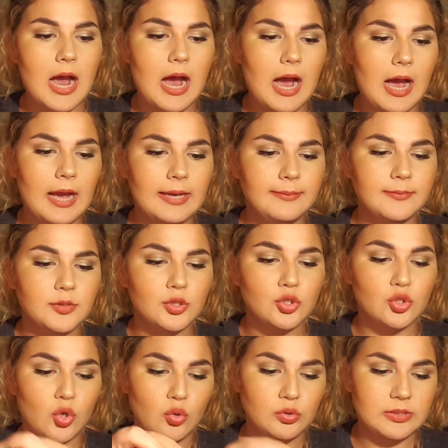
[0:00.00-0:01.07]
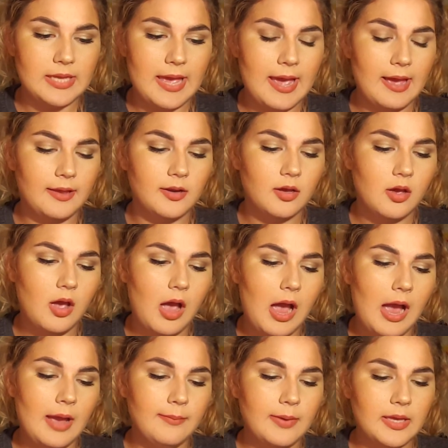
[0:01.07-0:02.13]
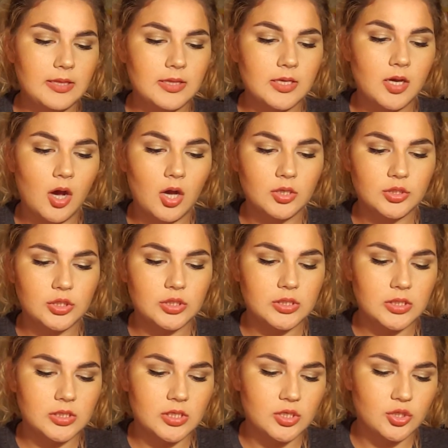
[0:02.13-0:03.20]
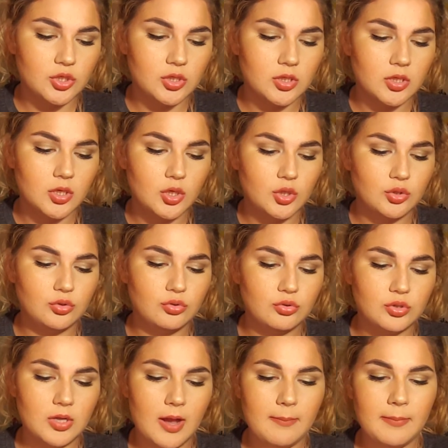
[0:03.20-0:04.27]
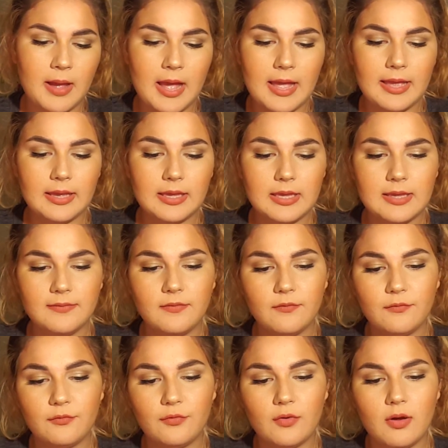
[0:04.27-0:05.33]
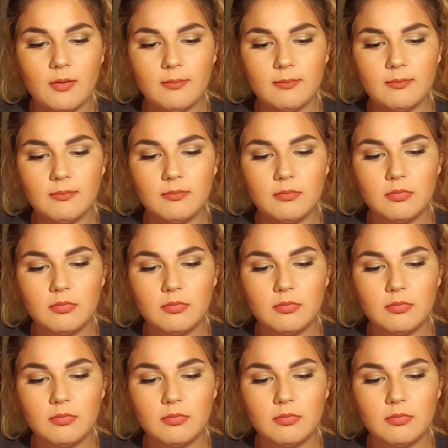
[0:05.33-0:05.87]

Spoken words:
I am so sad. I made the conscious decision to stop buying even from